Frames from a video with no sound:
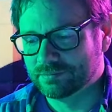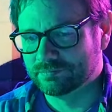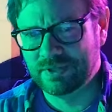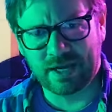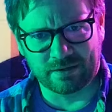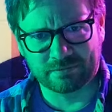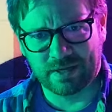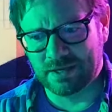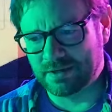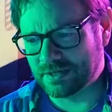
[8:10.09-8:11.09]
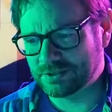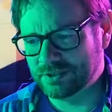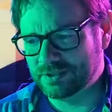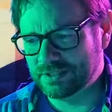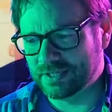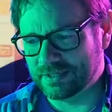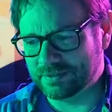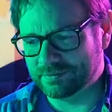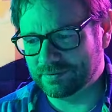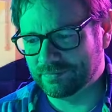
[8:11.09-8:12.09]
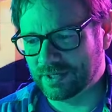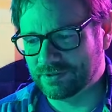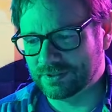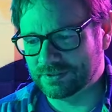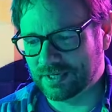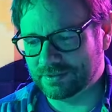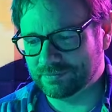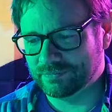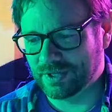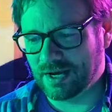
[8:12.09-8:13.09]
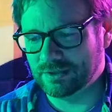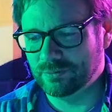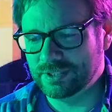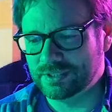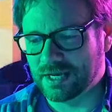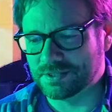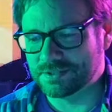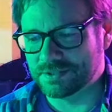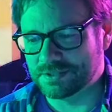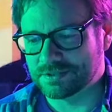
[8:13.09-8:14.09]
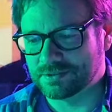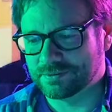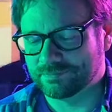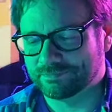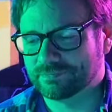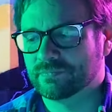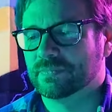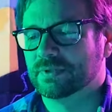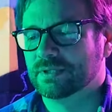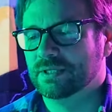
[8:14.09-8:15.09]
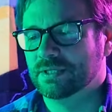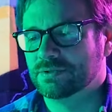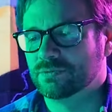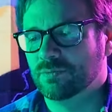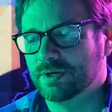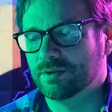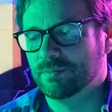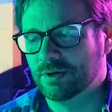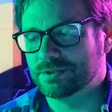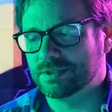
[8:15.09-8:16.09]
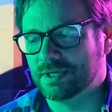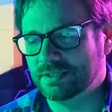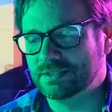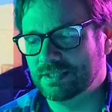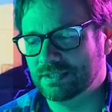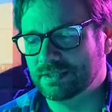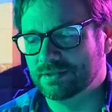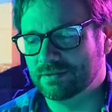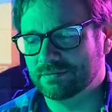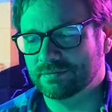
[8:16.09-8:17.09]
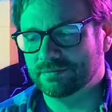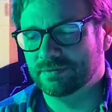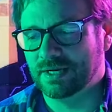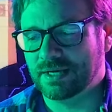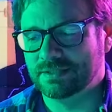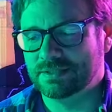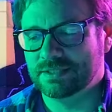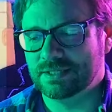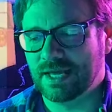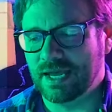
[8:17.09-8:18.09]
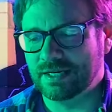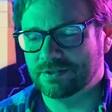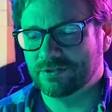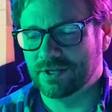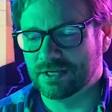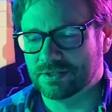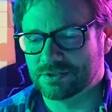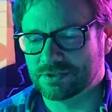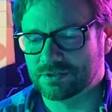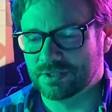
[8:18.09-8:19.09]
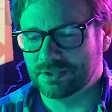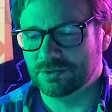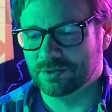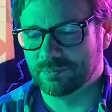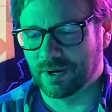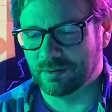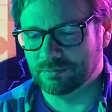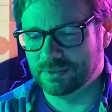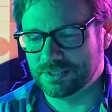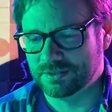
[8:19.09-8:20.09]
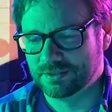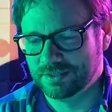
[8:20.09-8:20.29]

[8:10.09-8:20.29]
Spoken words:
Yeah, and actually the I think that the Halloween dance is one of the most 1998 things that you could probably